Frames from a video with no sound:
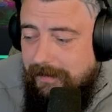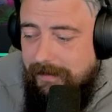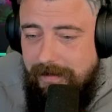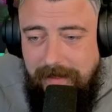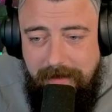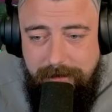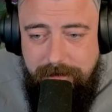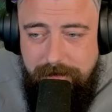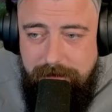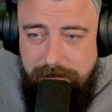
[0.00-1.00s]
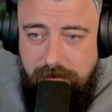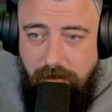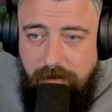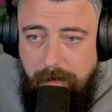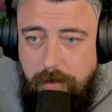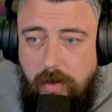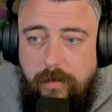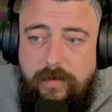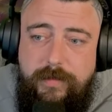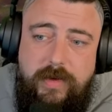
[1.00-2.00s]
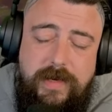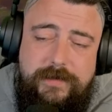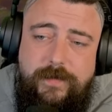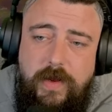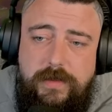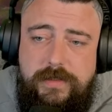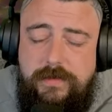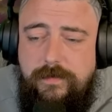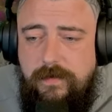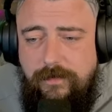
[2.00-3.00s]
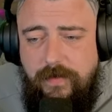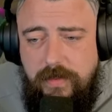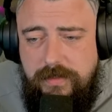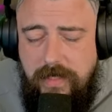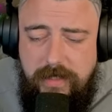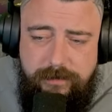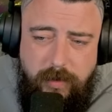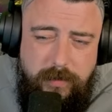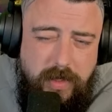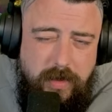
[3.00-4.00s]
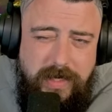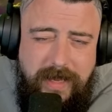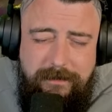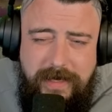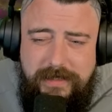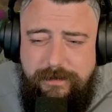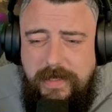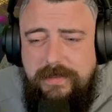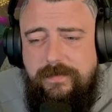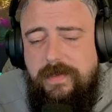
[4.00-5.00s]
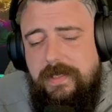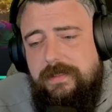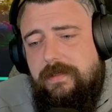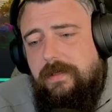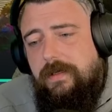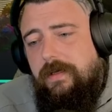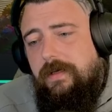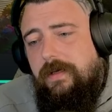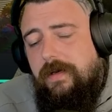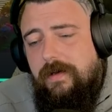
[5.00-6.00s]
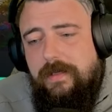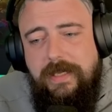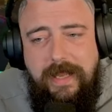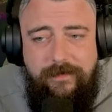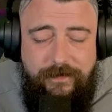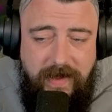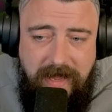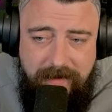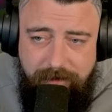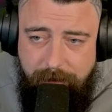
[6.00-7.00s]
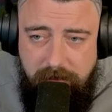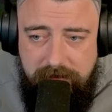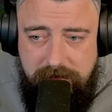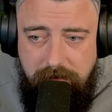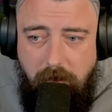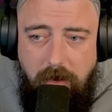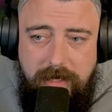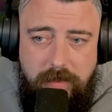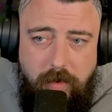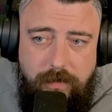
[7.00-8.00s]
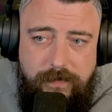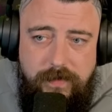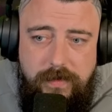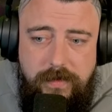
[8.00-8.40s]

Yeah. So there we go. We've progressed the first stage, but we're not going to get many spins for this. You get 5, but it's not enough.